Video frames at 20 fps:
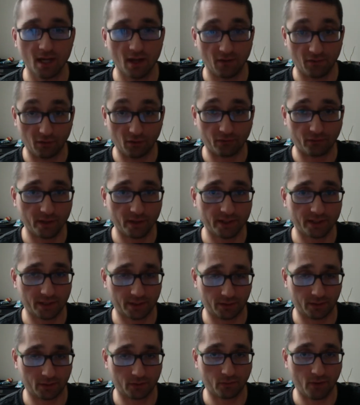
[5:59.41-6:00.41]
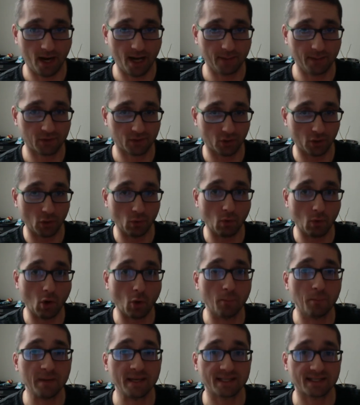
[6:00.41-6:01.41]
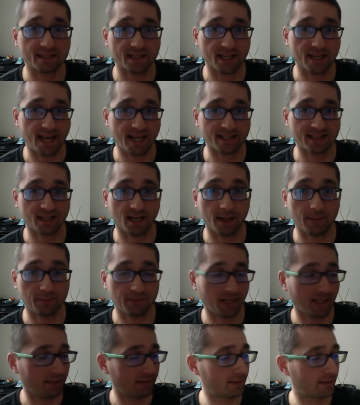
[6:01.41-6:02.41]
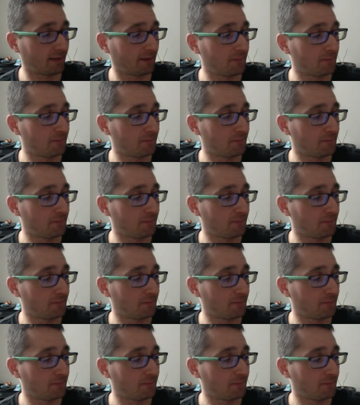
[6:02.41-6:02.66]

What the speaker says: feel free to subscribe so you won't miss the next update.